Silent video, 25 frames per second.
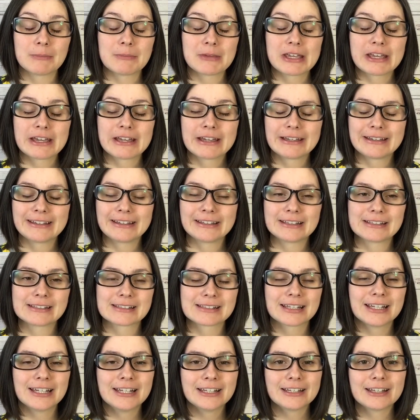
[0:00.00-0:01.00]

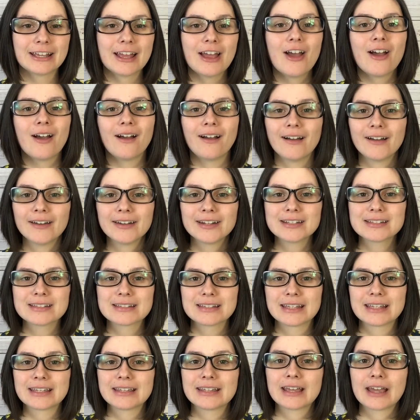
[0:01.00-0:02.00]
Because
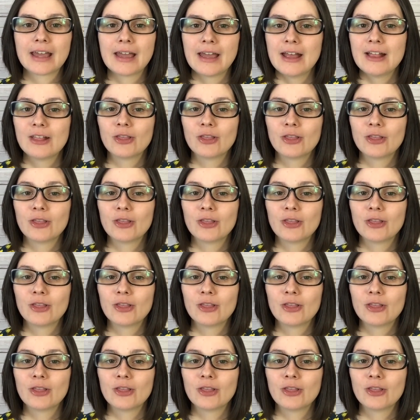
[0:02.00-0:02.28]
honestly,